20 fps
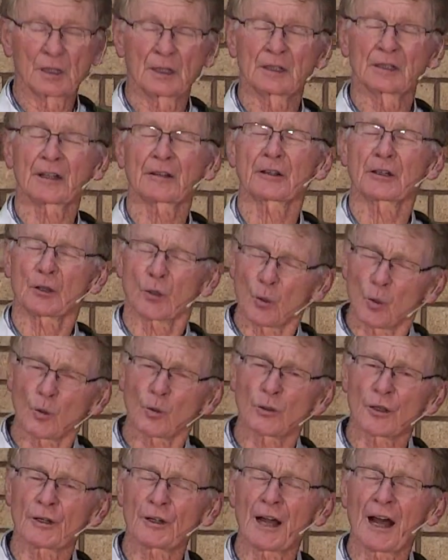Now, the
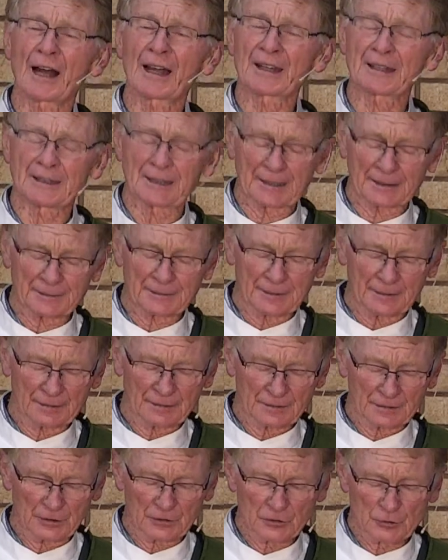older I get,
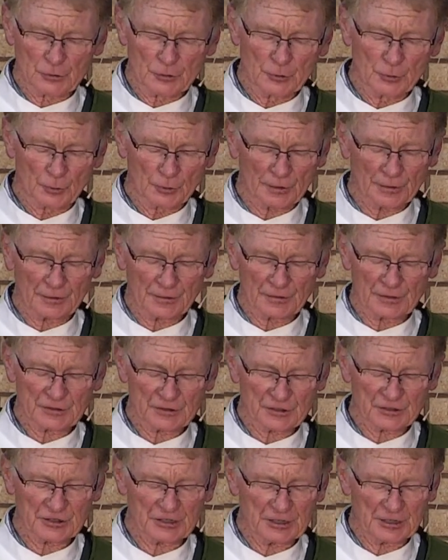the truer this
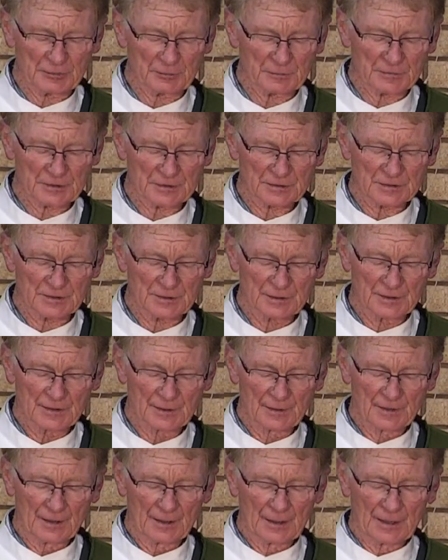seems.
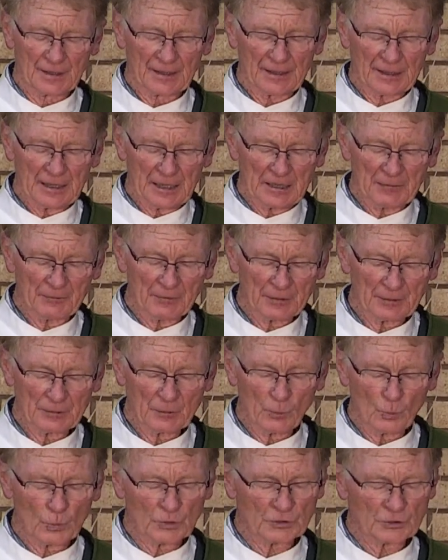
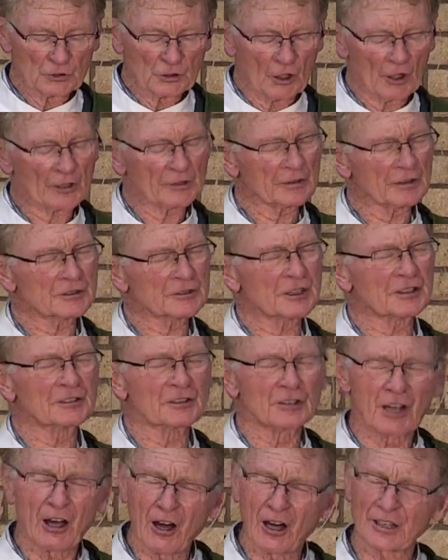Even when darkness and
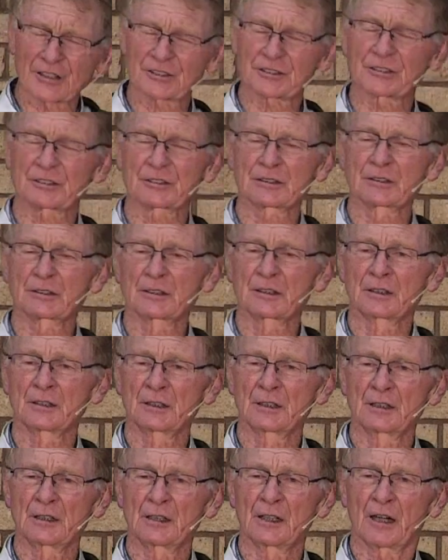loss
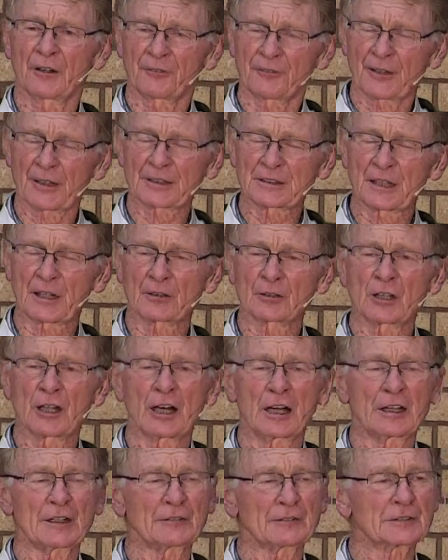affect our
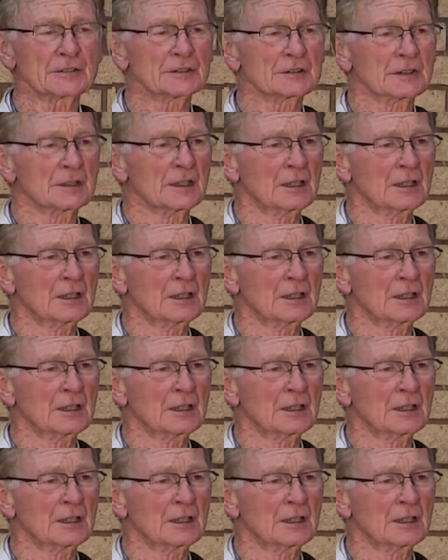lives,